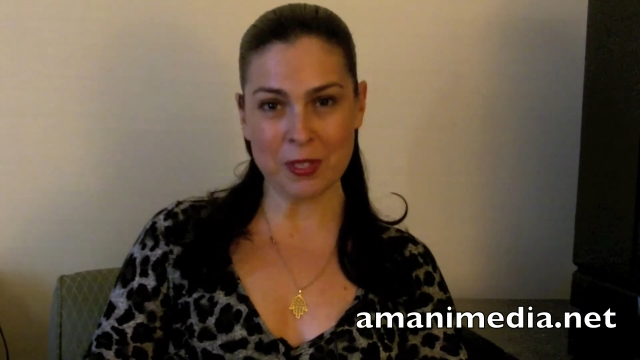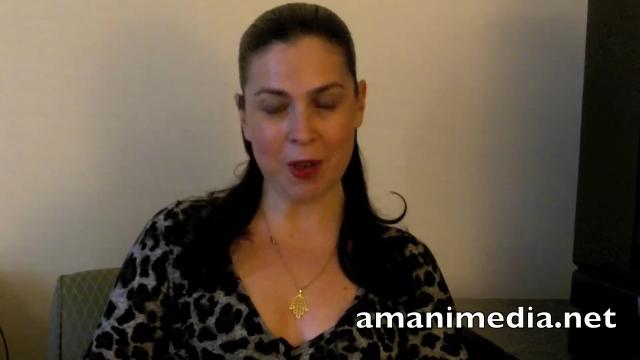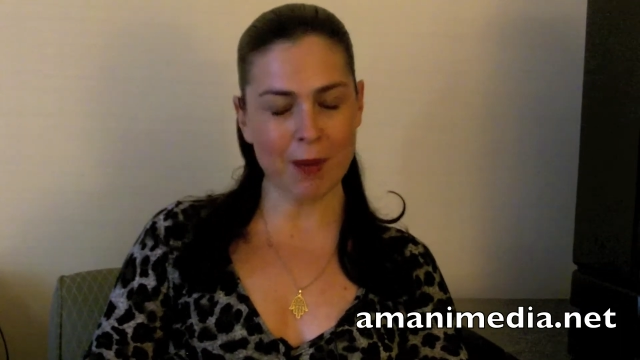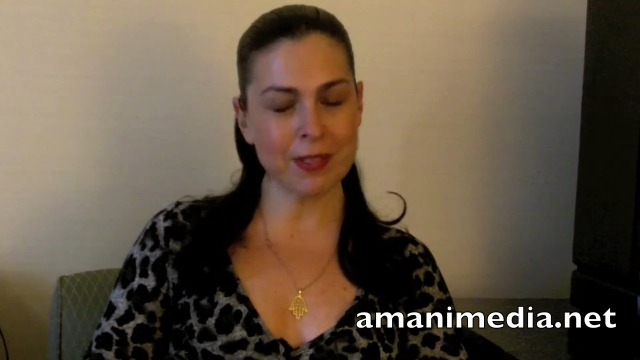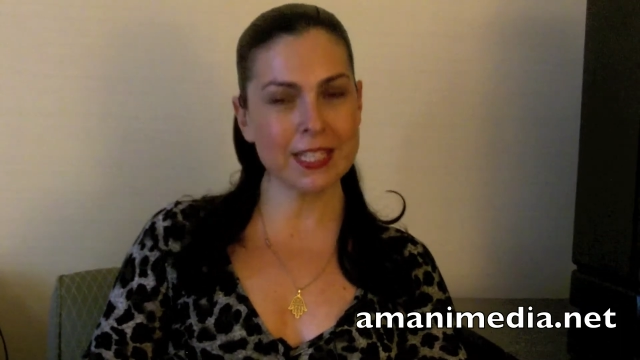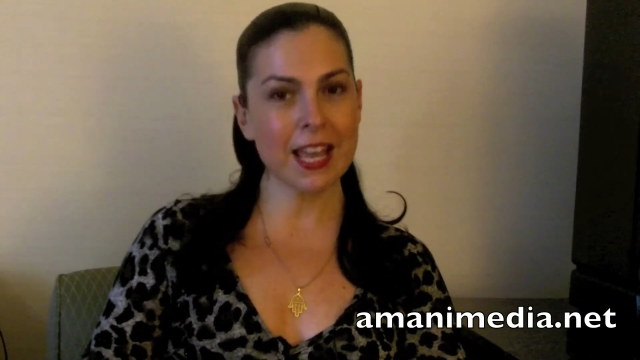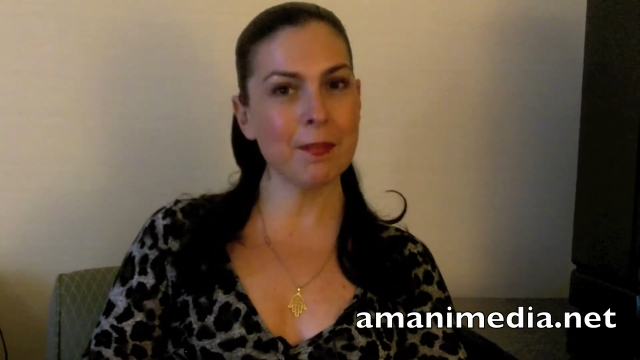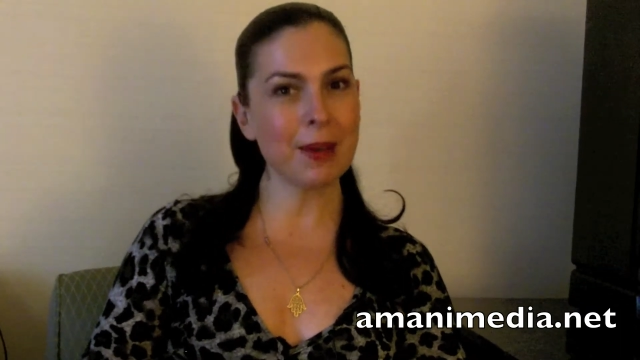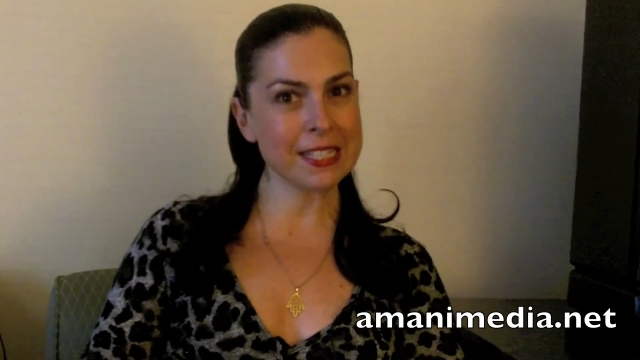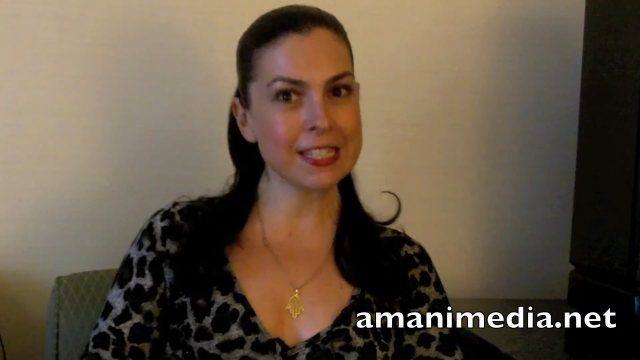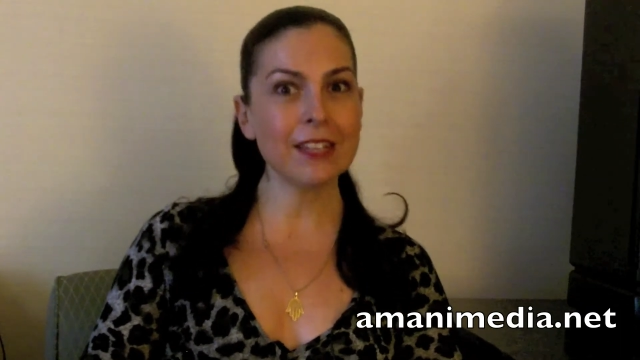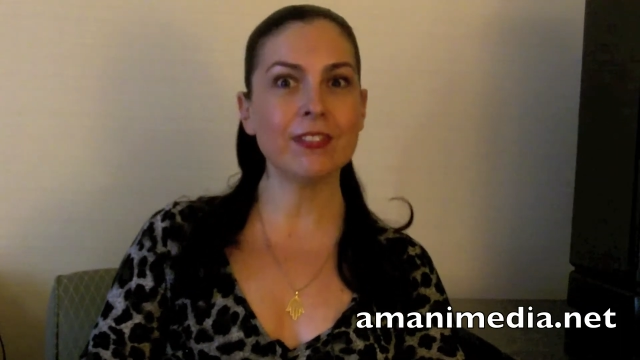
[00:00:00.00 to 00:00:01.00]
So I would say
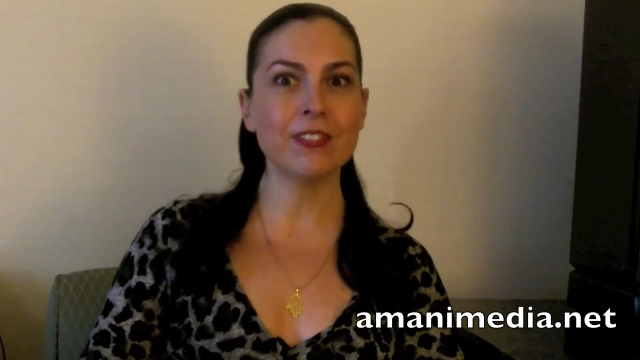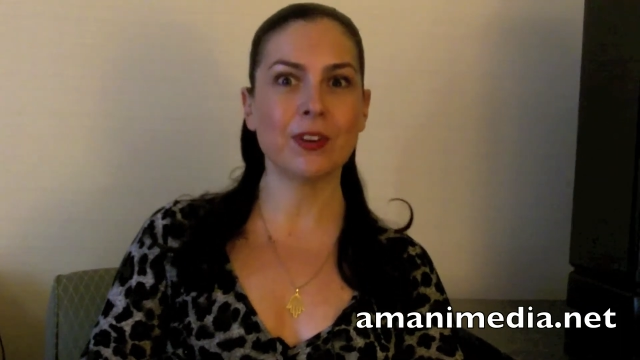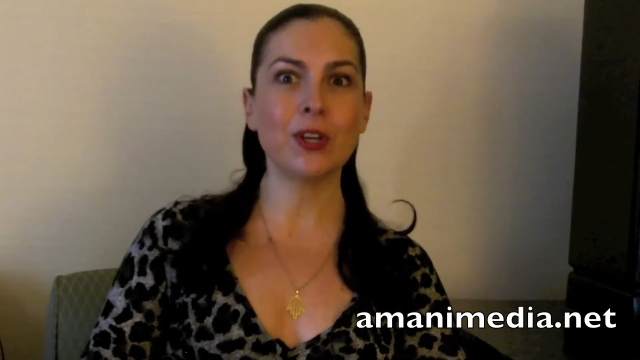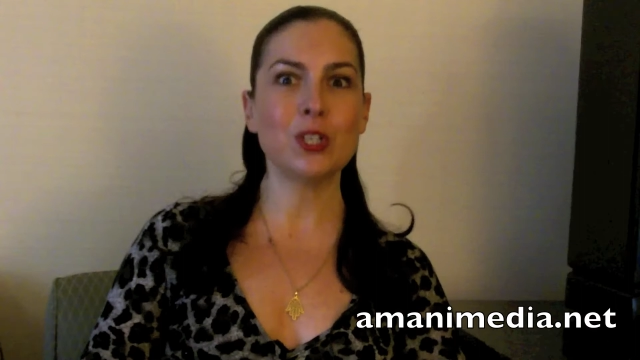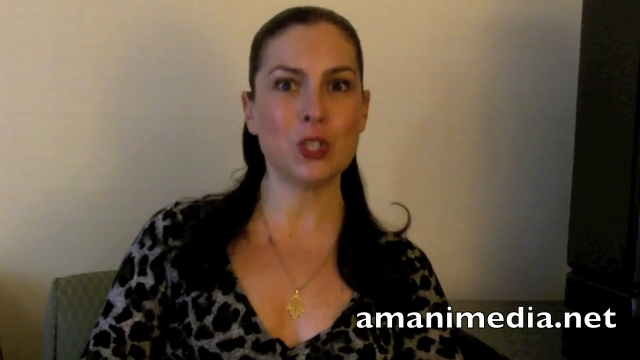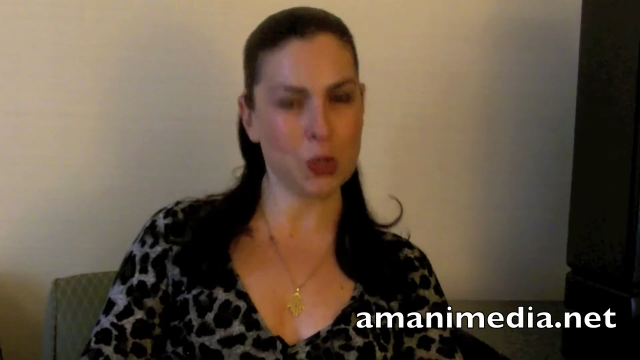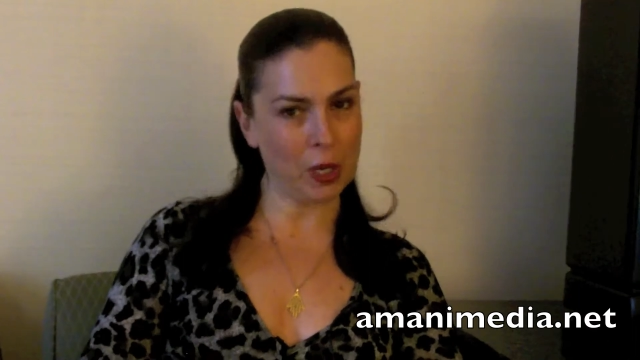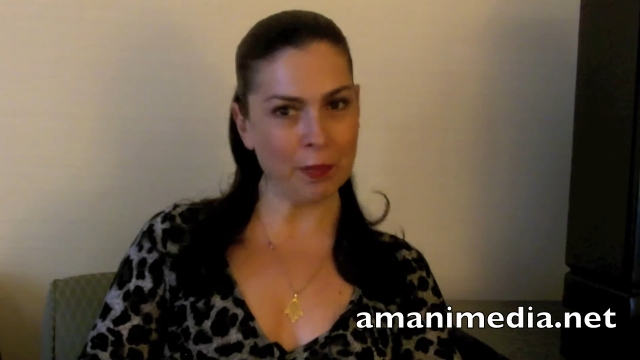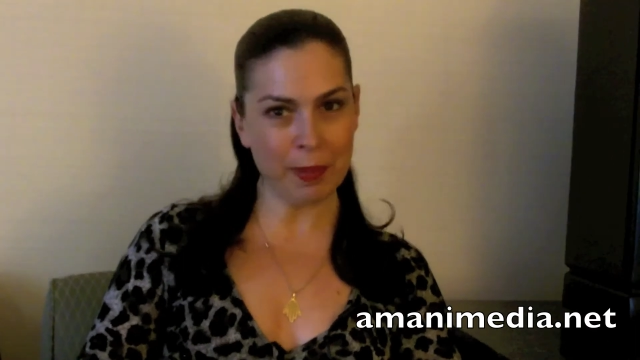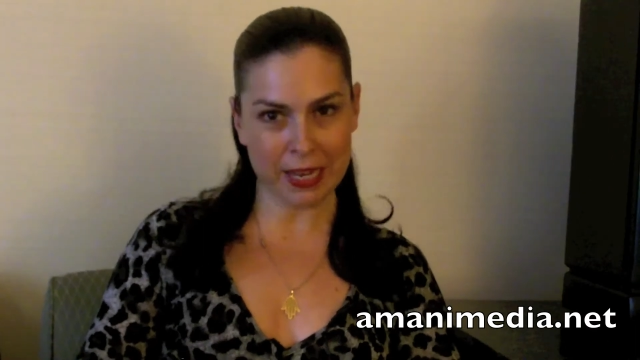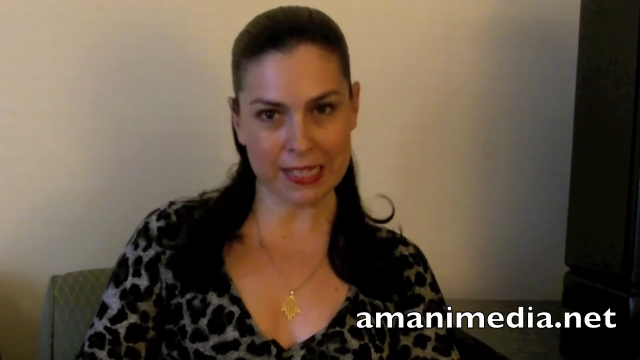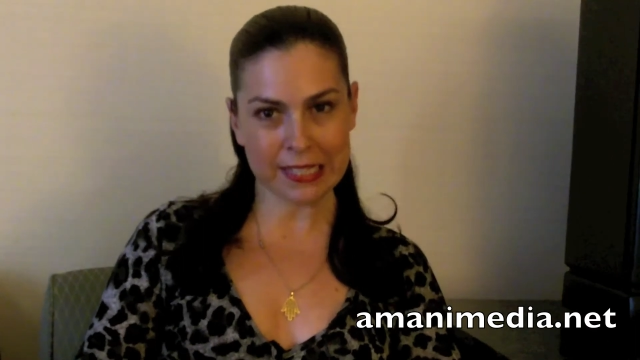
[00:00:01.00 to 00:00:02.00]
my stuff is very New York
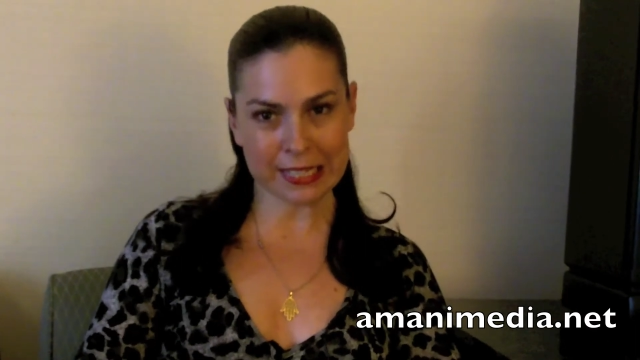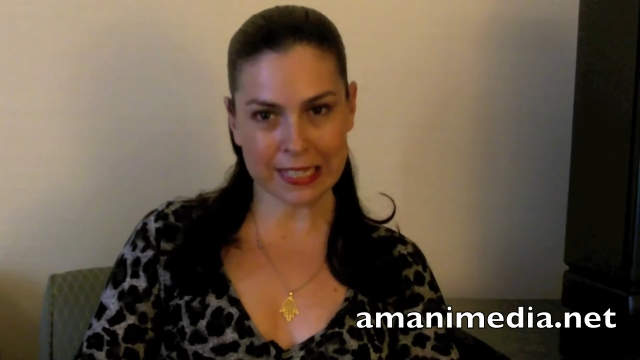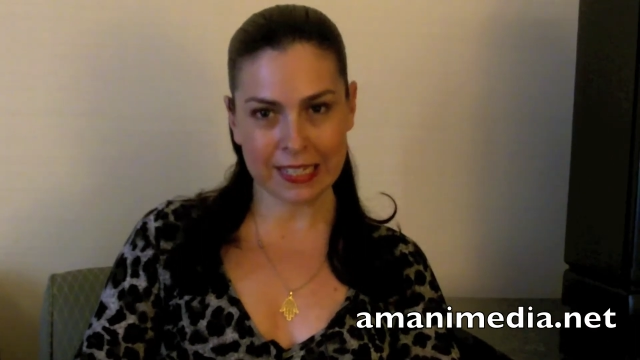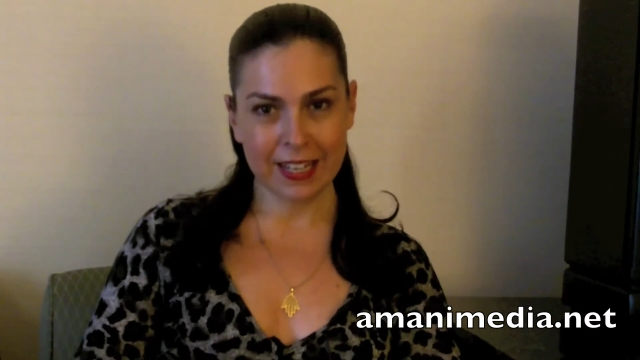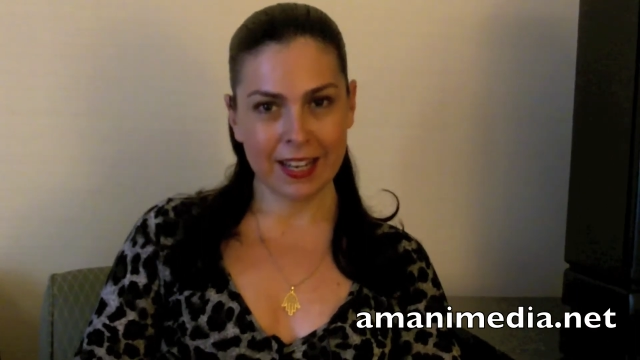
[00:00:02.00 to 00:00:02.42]
based,